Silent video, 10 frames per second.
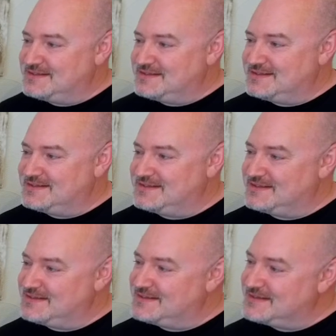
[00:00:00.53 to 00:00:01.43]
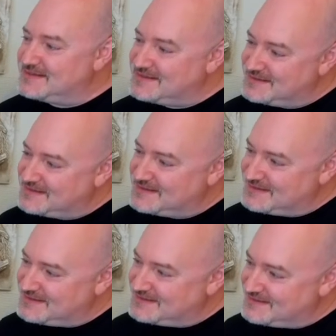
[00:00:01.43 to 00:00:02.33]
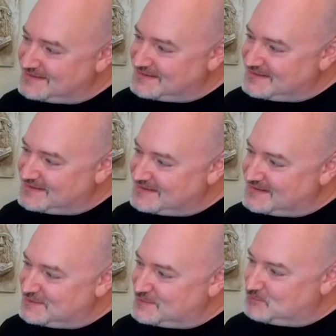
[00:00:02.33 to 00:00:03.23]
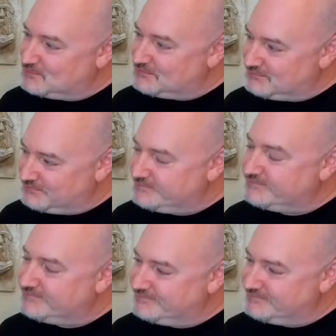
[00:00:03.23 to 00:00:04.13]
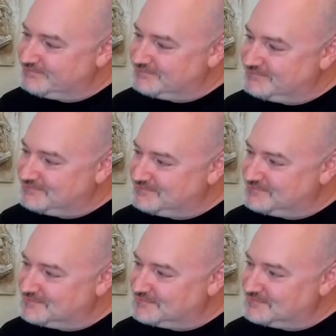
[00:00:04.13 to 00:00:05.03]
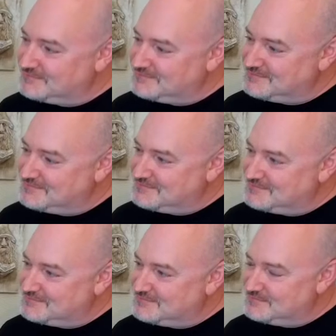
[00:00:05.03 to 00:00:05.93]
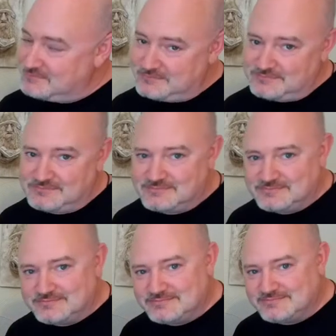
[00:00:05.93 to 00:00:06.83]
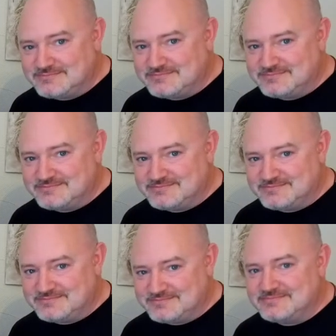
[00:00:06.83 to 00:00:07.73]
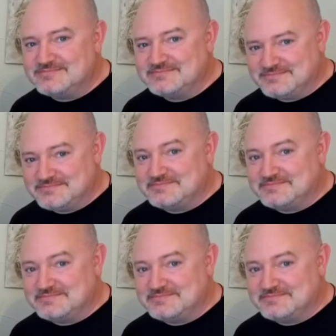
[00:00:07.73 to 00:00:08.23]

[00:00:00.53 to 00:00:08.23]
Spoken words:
(silent)